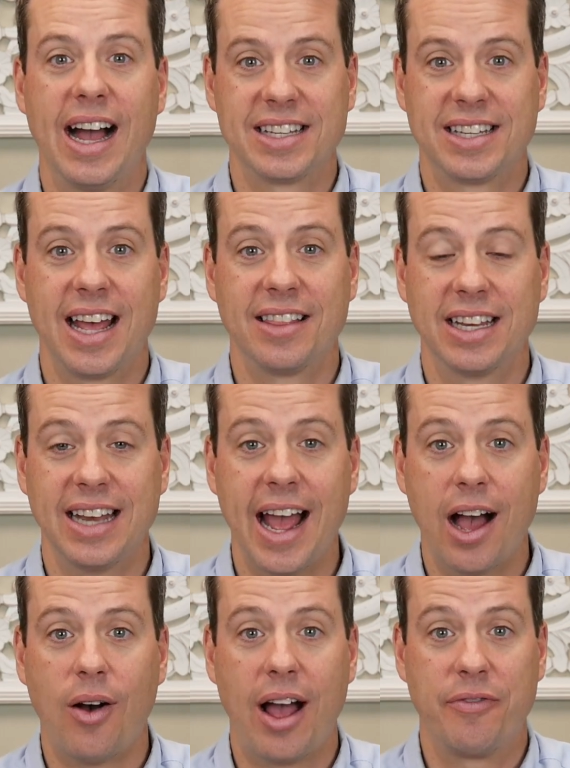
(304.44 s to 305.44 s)
say that
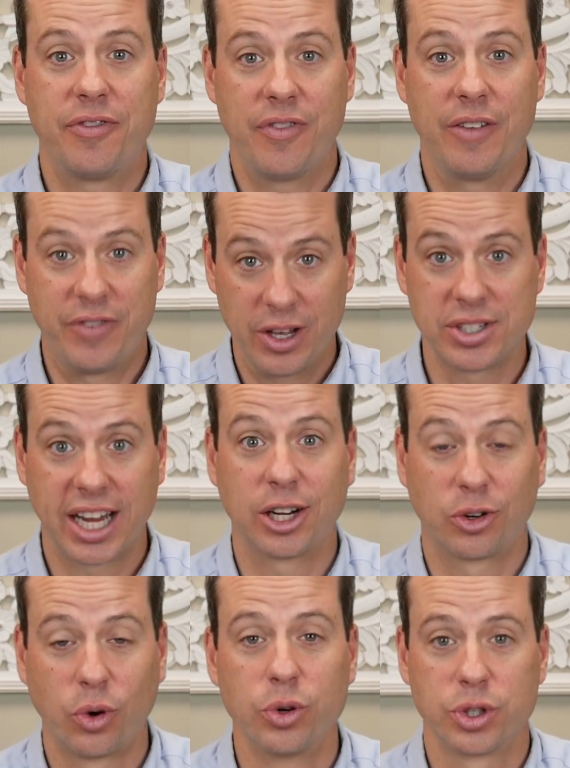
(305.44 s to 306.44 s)
now it feels like a
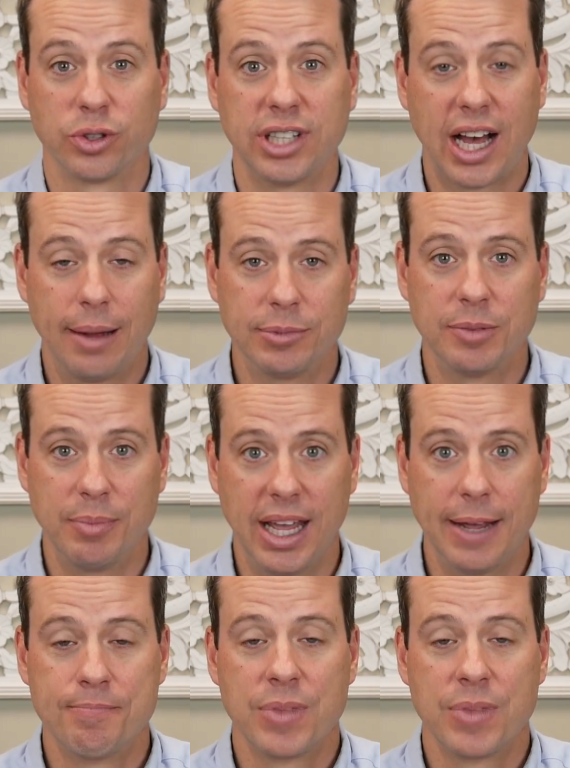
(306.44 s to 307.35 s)
crucial time to me.